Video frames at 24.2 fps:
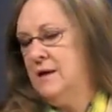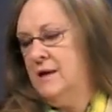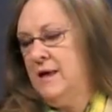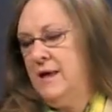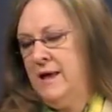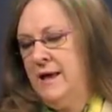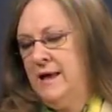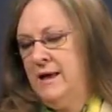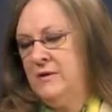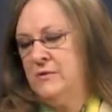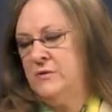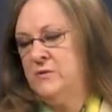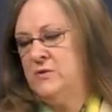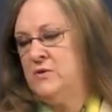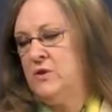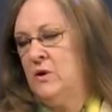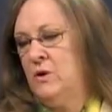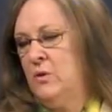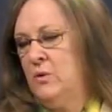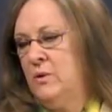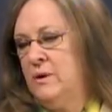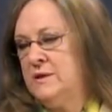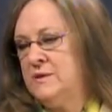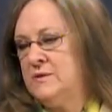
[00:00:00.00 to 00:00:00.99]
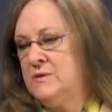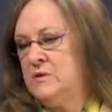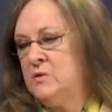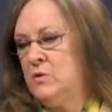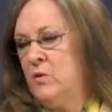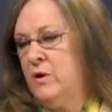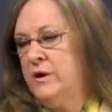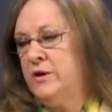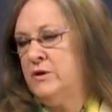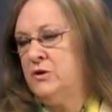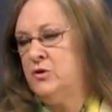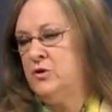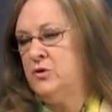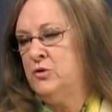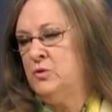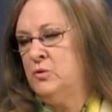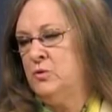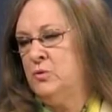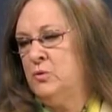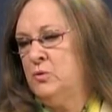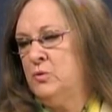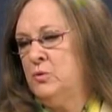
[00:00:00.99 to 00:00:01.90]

And so it's going to,